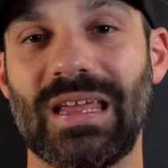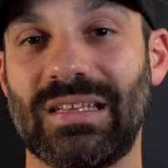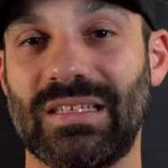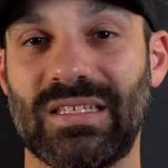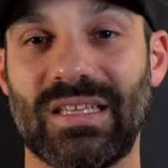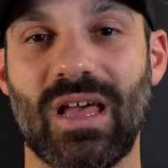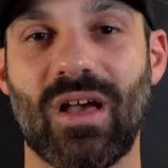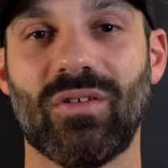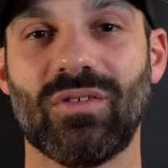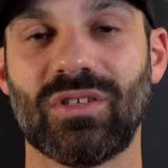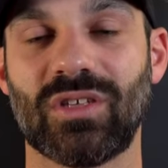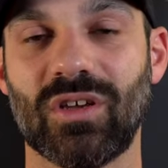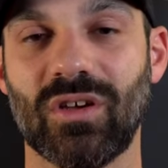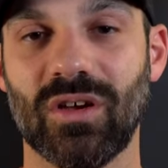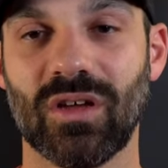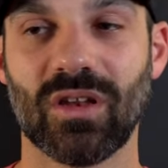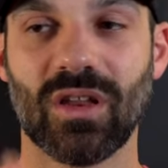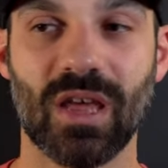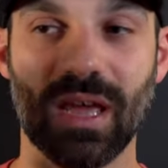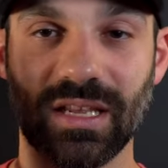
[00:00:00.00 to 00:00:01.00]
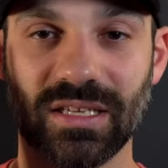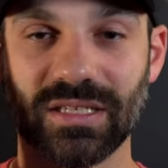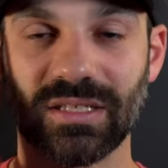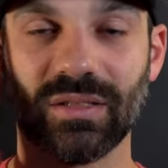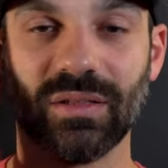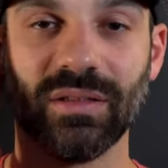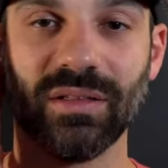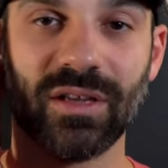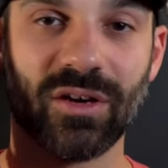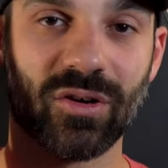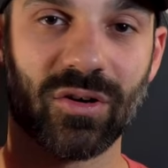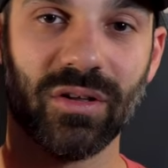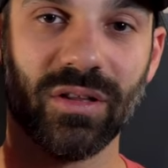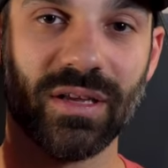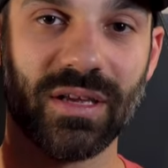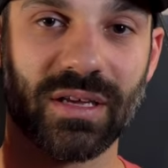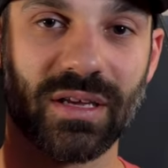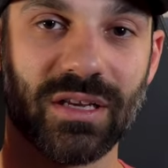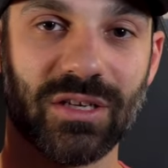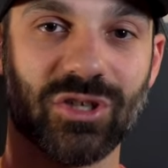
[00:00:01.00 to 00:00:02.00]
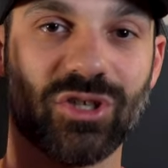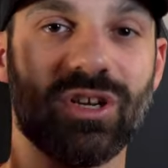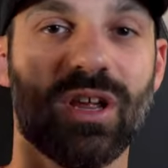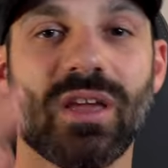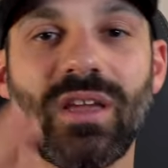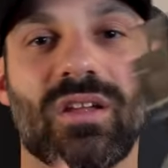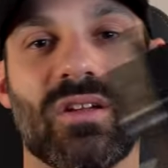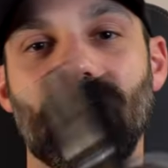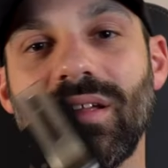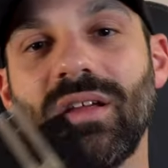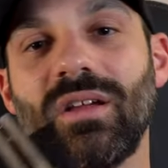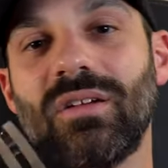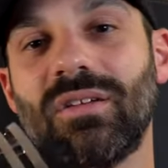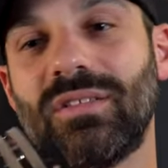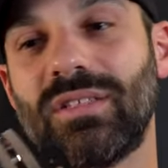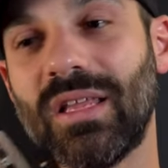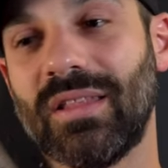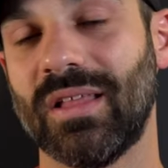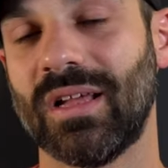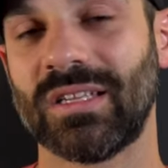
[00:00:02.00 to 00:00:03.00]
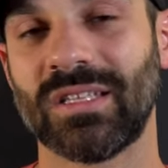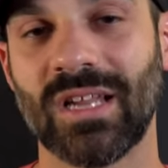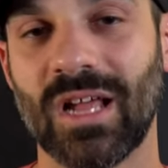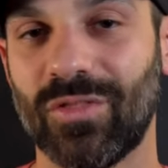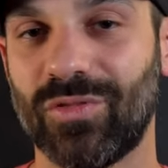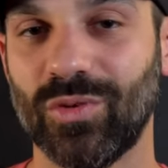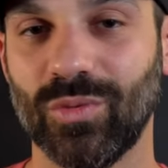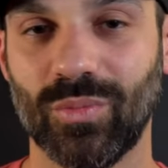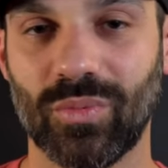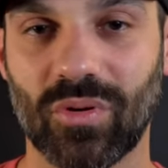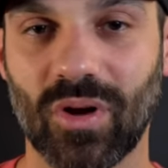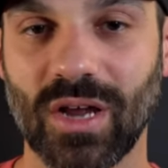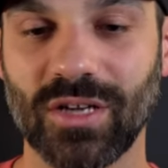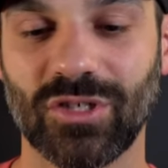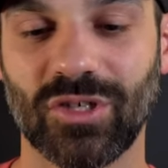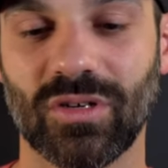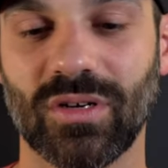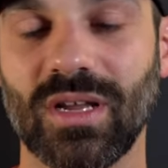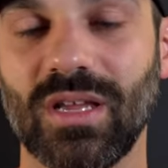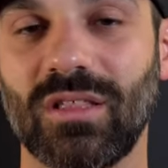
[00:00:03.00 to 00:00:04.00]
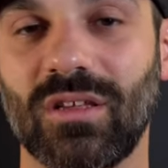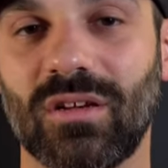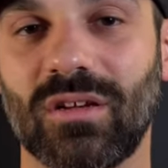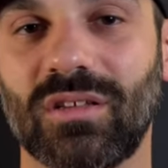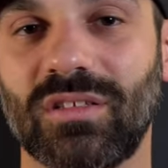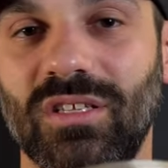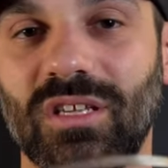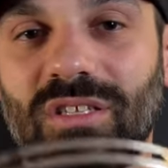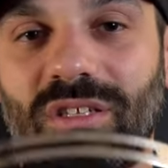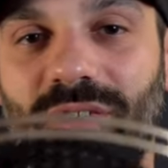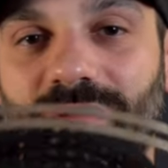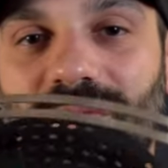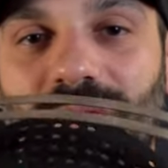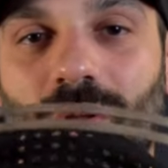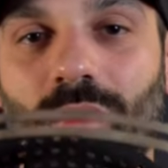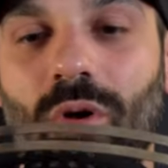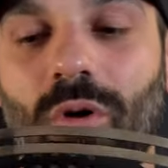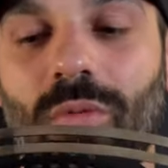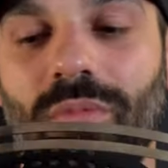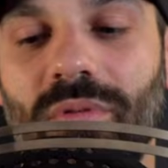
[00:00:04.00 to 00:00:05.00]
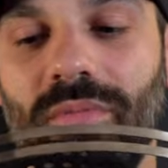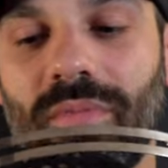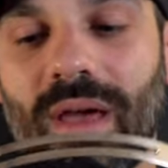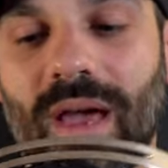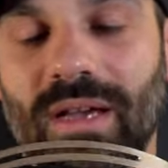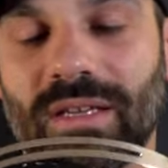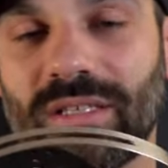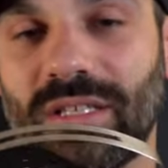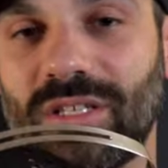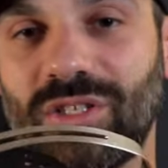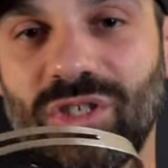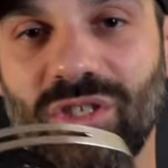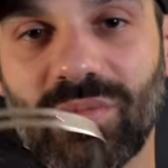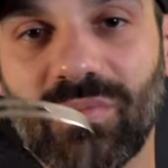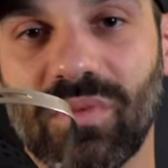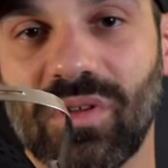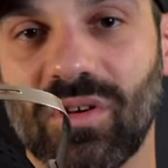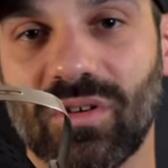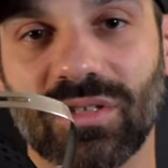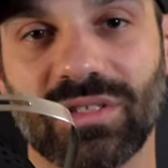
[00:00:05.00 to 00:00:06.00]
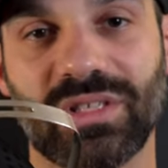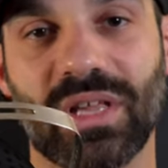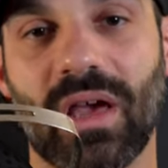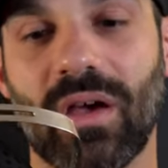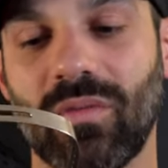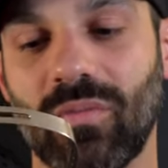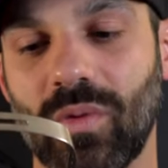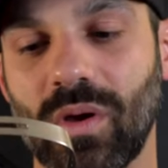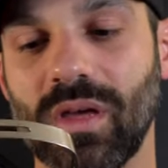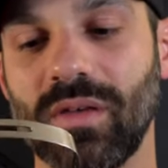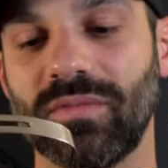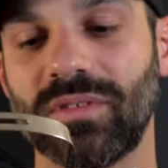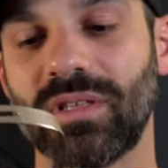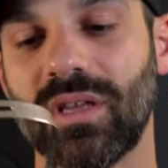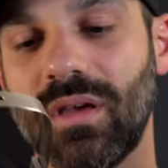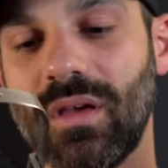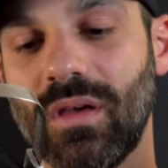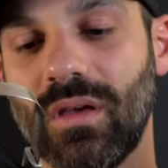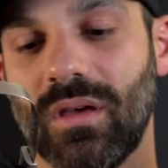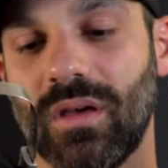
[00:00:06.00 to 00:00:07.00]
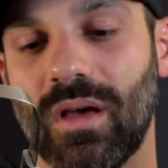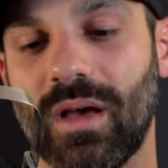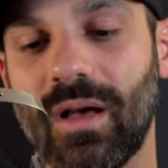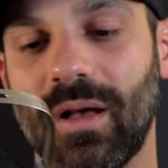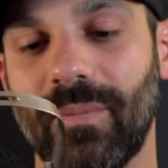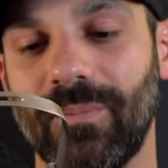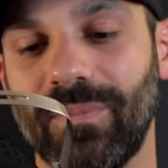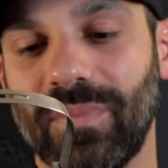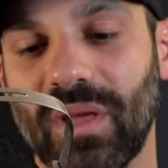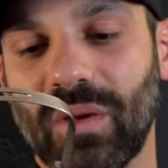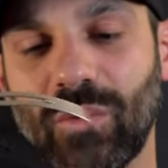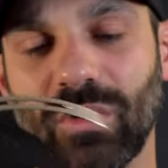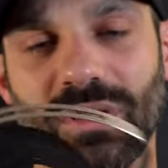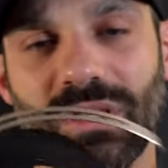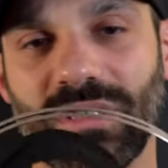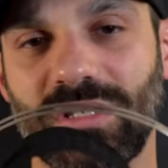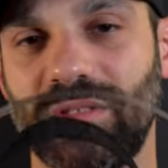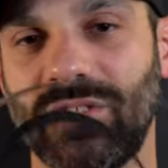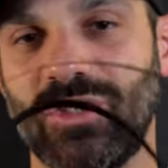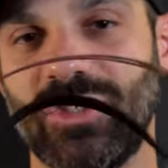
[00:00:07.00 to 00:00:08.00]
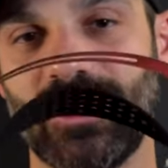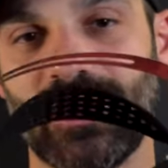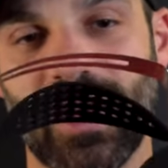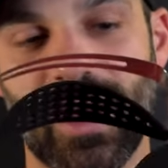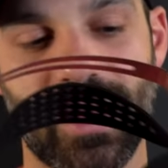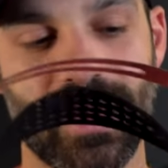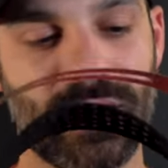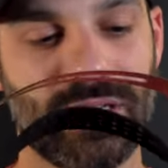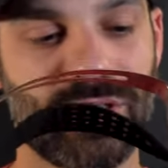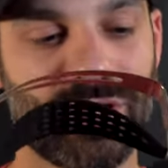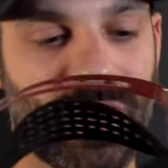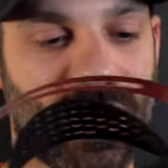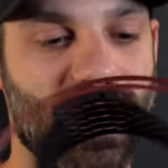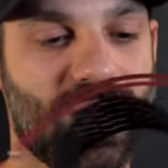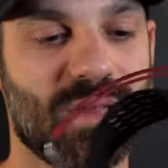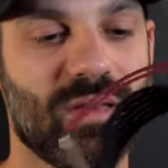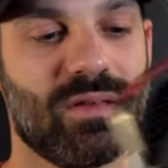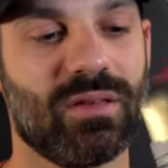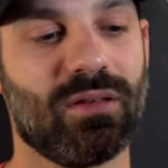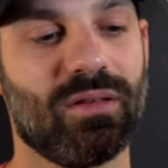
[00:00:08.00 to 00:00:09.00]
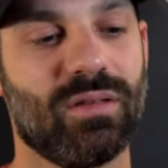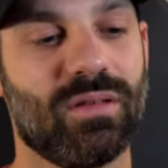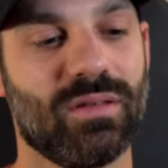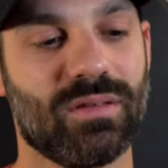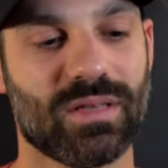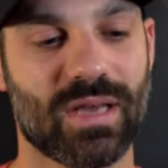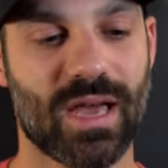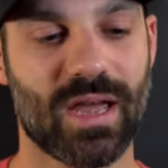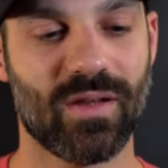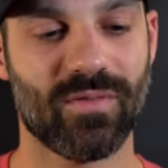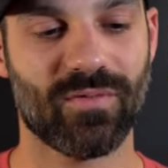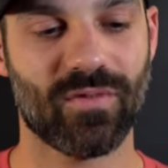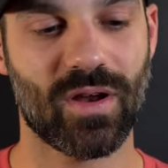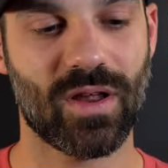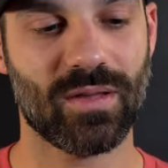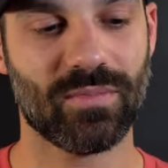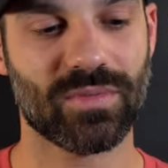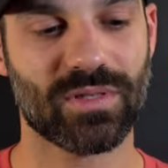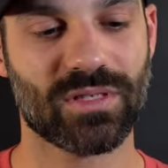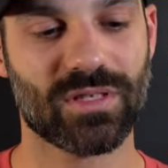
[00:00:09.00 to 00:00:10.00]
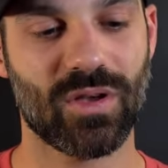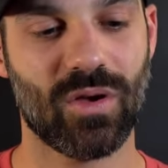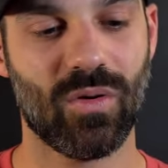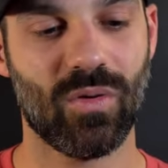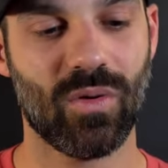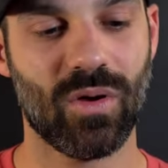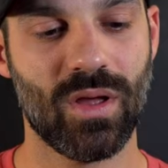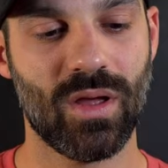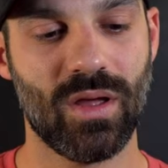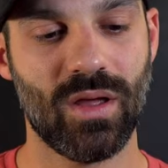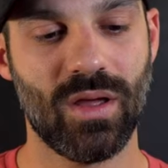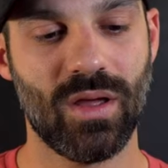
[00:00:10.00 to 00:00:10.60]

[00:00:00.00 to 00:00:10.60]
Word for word: it sounds good. It's literally can shake your ears, and that's not through pressure either, because these are full open backs. that's just pure sound waves, um, and with these giant, giant diaphragms. So